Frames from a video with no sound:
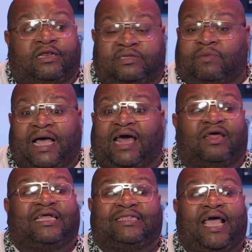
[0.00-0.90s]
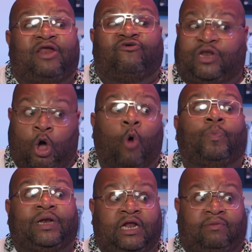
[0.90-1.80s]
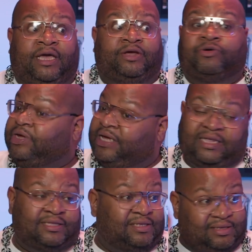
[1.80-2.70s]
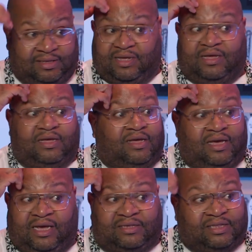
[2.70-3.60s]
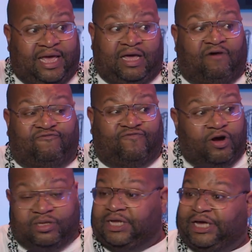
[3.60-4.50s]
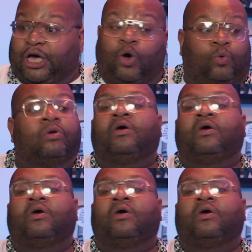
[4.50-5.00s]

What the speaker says: some kind of container, then open it up later. It's like a fart to go.